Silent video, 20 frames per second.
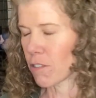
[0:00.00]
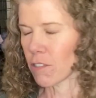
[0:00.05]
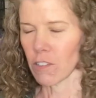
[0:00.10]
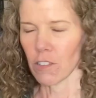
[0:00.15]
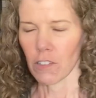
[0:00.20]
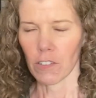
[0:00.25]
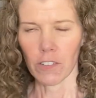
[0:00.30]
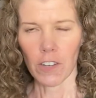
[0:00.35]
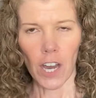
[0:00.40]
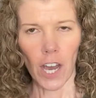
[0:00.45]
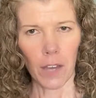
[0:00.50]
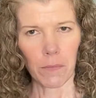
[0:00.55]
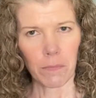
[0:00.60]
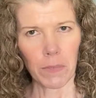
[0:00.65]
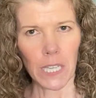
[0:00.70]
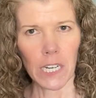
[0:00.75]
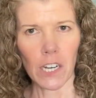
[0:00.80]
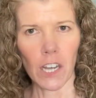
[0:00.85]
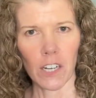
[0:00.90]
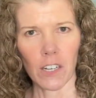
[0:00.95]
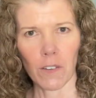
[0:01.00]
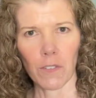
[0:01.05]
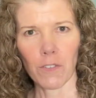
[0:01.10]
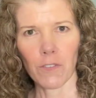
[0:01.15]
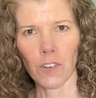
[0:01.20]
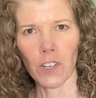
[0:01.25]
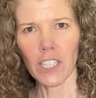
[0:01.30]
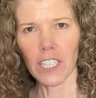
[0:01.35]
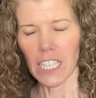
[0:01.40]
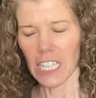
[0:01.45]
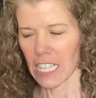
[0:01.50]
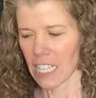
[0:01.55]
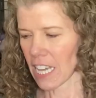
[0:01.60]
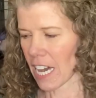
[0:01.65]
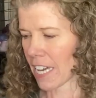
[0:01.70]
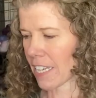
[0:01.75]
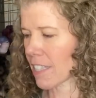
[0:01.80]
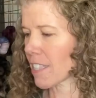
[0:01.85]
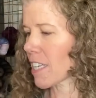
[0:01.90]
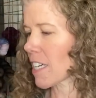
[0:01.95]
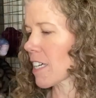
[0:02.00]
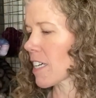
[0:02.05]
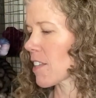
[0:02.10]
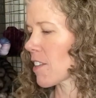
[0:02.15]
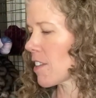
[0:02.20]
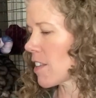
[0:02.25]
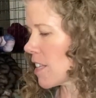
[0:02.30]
not being on a foot, I think